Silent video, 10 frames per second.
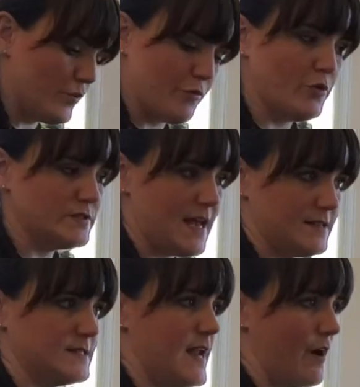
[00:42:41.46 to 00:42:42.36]
the
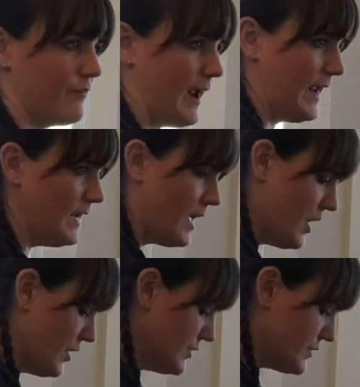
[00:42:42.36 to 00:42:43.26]
process now, right?
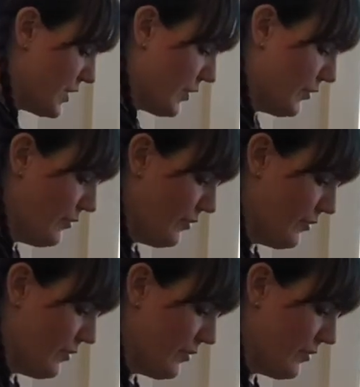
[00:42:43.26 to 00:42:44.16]
So
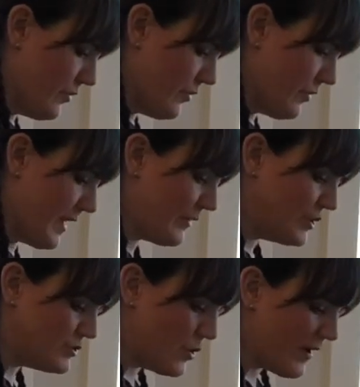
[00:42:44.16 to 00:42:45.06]
now
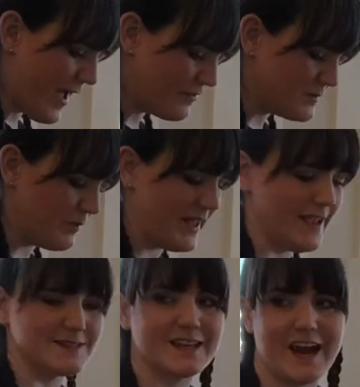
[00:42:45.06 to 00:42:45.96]
you don't have to be
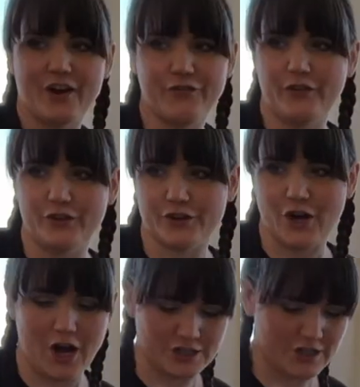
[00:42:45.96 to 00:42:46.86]
as careful or
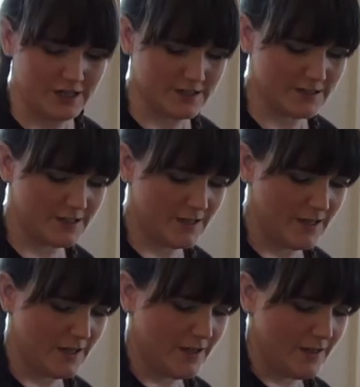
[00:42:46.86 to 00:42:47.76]
cautious.
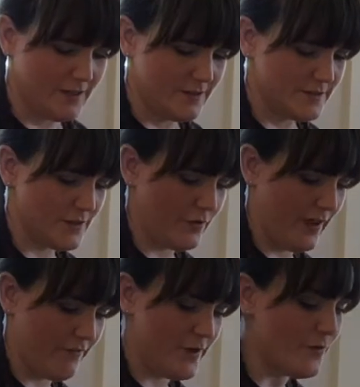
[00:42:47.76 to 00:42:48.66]
So
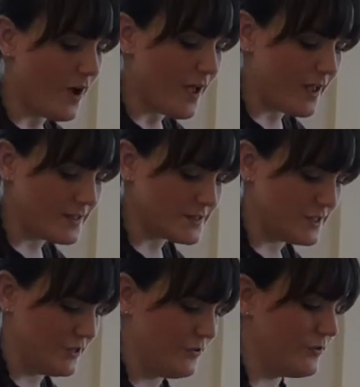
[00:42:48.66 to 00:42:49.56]
if you want,
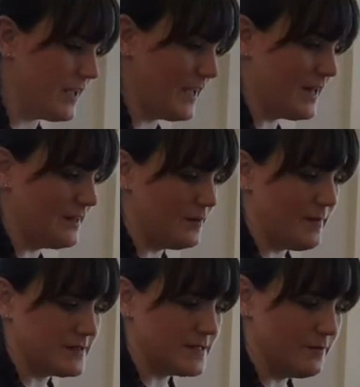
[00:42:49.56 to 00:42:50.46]
you can get a little
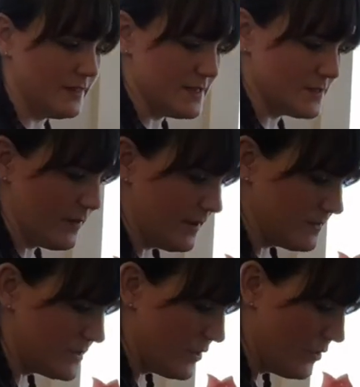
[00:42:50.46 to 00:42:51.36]
messy with this one.
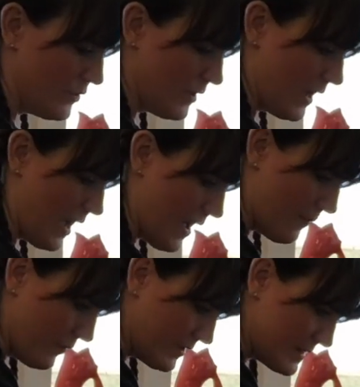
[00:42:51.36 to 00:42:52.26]
So
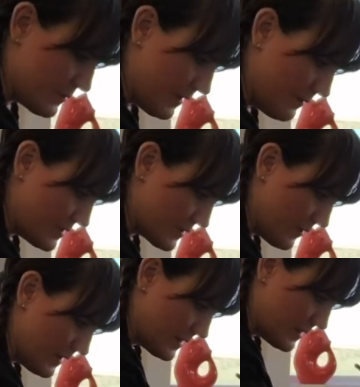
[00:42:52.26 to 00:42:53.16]
with this one, I'm just
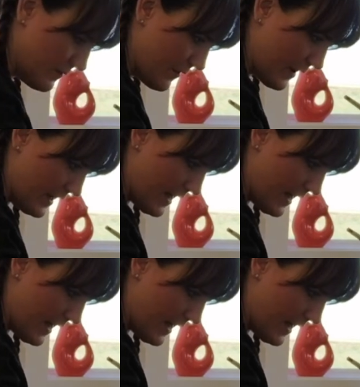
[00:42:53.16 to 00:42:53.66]
going to very